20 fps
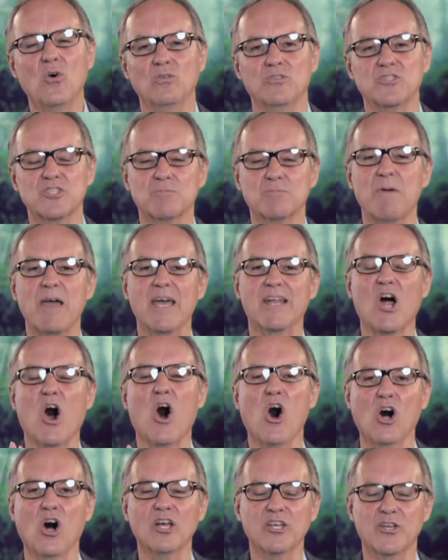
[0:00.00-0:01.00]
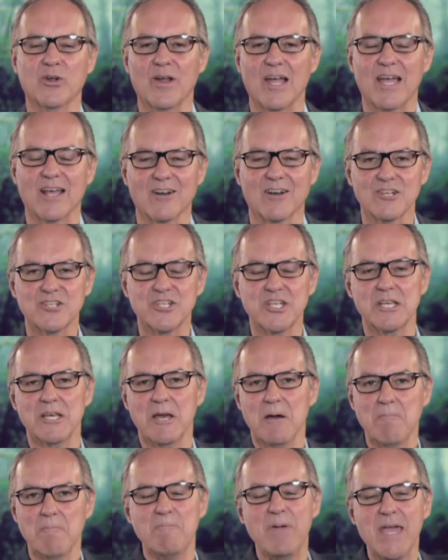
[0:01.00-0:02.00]
spend all your energy
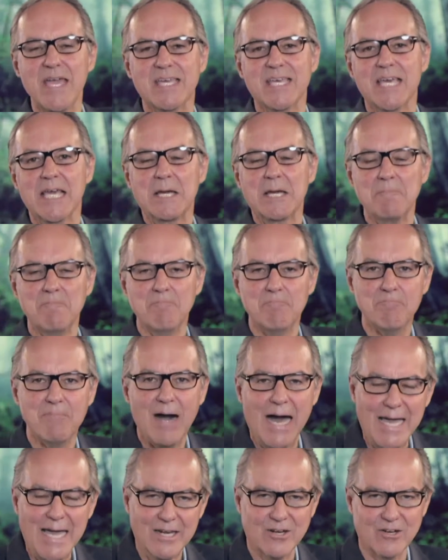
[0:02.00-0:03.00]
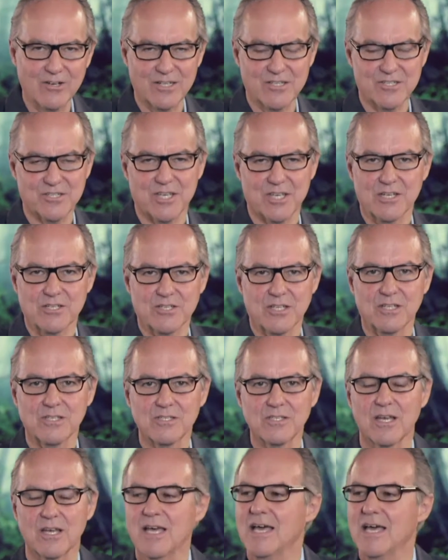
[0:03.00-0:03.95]
making minor decisions.